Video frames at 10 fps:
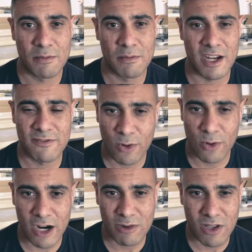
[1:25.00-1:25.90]
about a
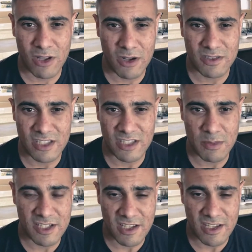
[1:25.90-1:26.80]
4 hour long
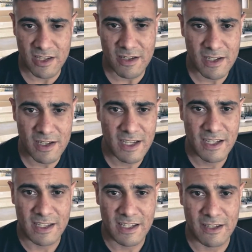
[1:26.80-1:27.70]
CBT
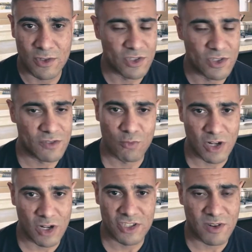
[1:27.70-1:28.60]
if you just
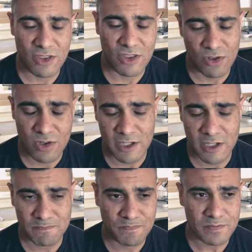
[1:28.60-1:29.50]
run straight through
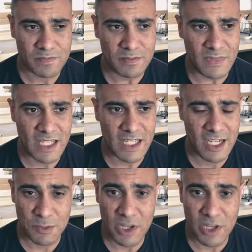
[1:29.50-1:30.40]
it.
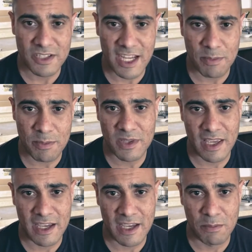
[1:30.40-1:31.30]
It's pretty in depth
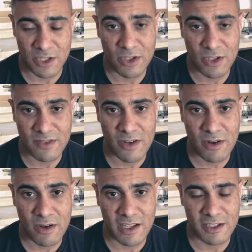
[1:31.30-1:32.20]
but good
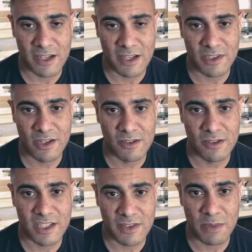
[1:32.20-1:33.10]
info, and
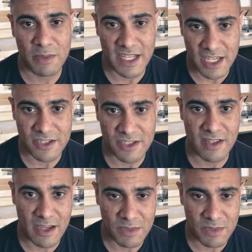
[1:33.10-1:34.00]
definitely pay attention
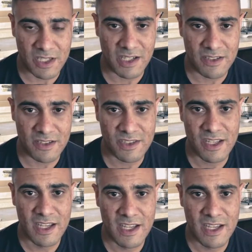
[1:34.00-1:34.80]
to that because